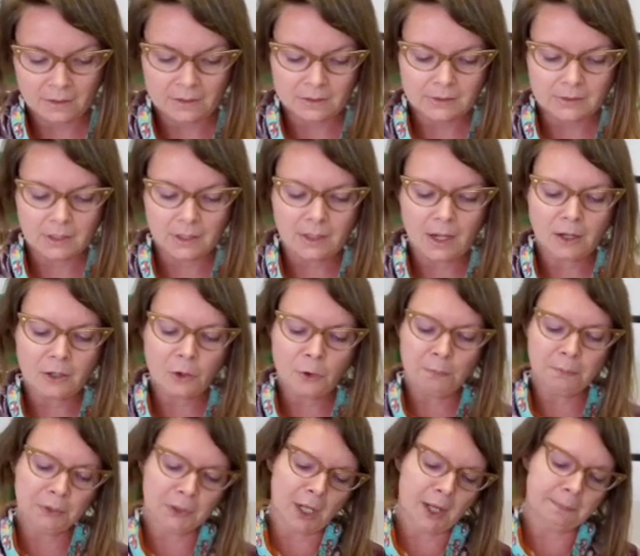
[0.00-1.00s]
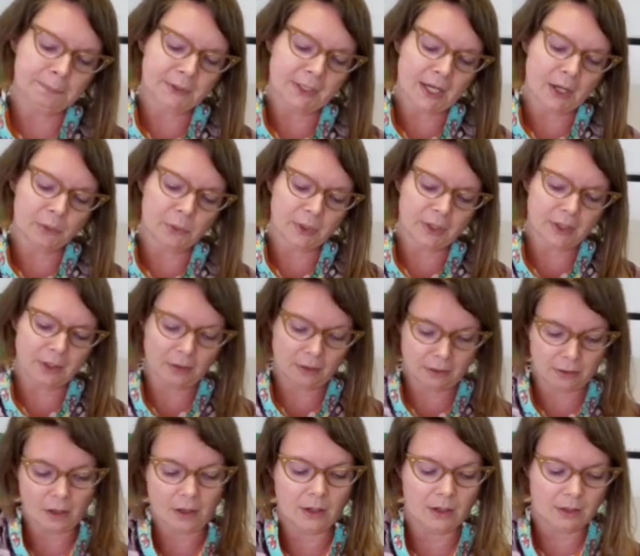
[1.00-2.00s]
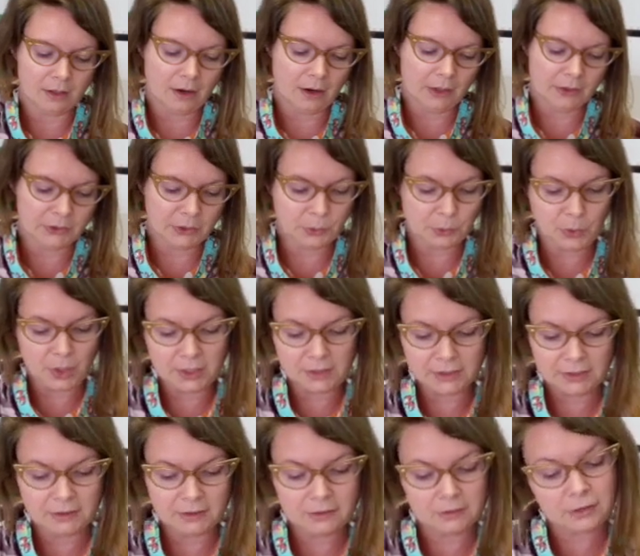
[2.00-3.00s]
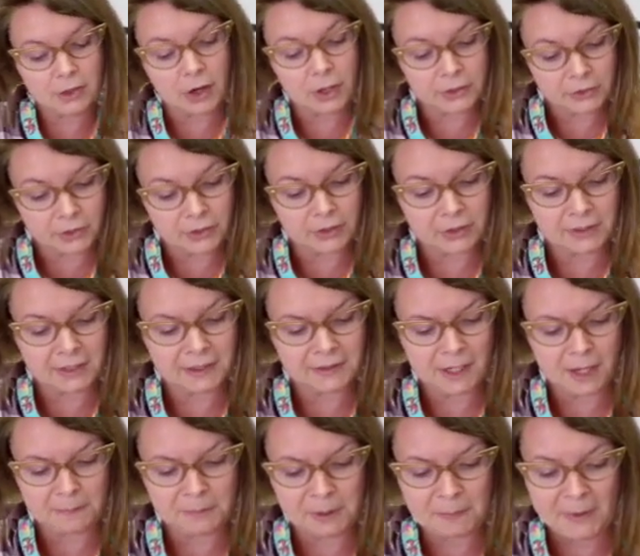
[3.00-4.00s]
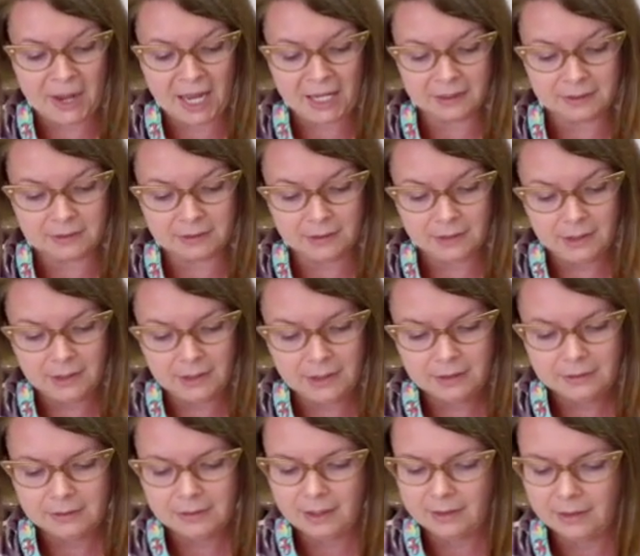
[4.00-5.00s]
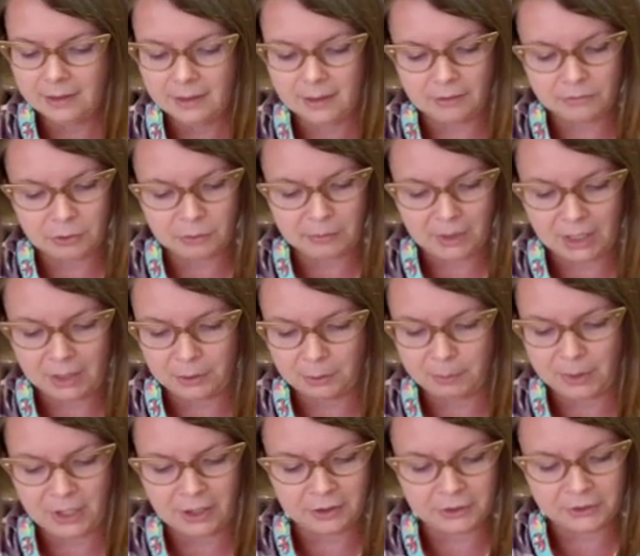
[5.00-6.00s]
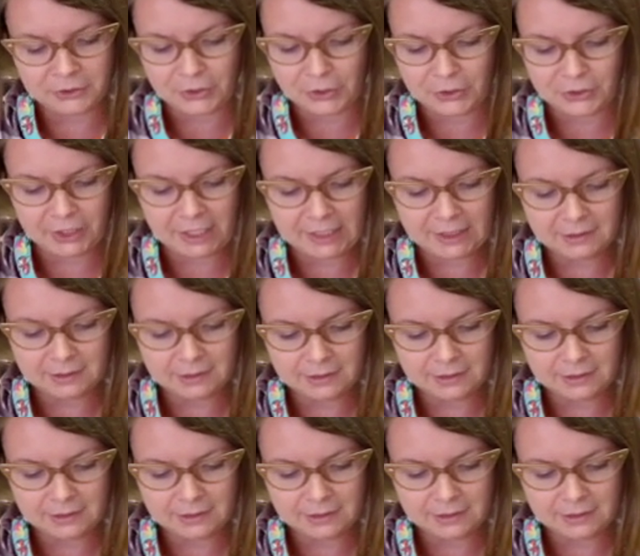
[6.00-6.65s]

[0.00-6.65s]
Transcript: Sadako plopped down with a thud onto the tatami mat. Nothing ever made her parents hurry.